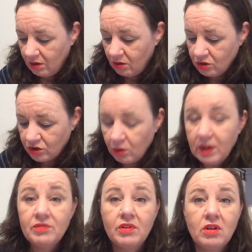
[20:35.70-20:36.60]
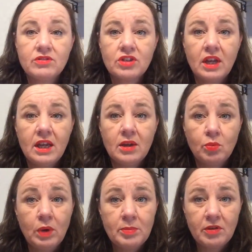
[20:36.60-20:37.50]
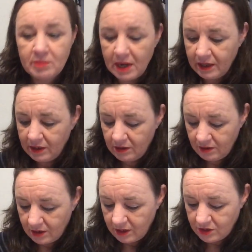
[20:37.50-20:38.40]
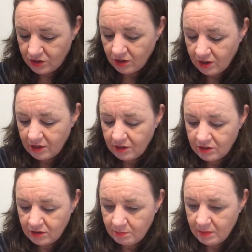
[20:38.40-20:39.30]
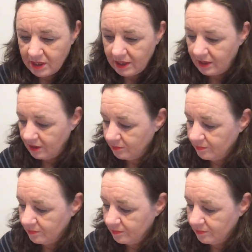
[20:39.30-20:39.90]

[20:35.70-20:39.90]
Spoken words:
also involves a WIP of mine. I started my